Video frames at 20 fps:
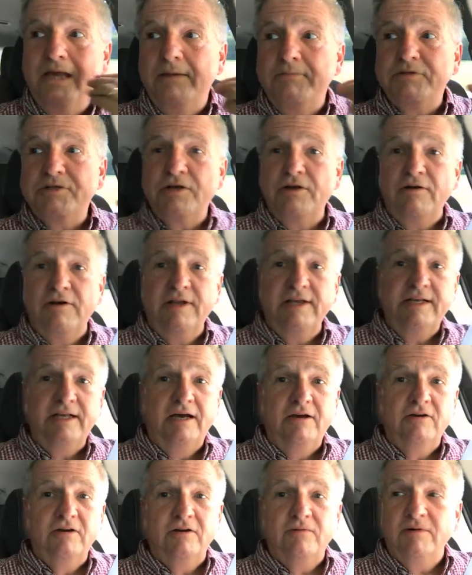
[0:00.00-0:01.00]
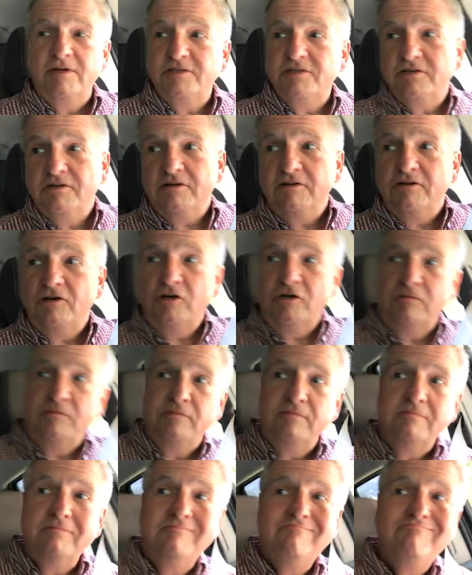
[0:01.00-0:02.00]
I'm certainly not going to return
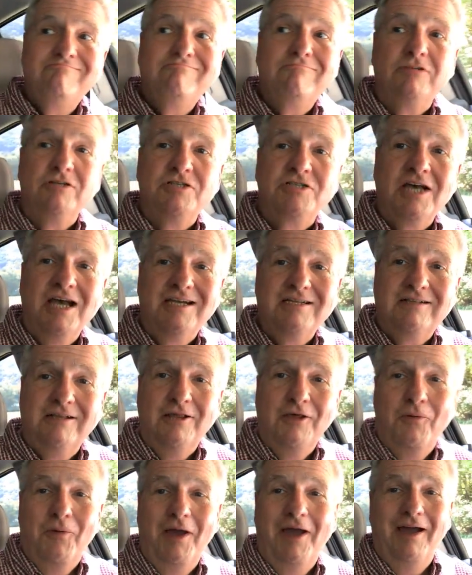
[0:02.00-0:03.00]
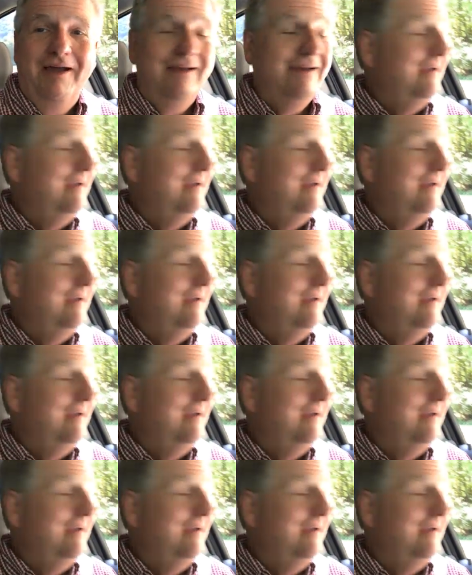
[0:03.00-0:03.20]
home precisely the way I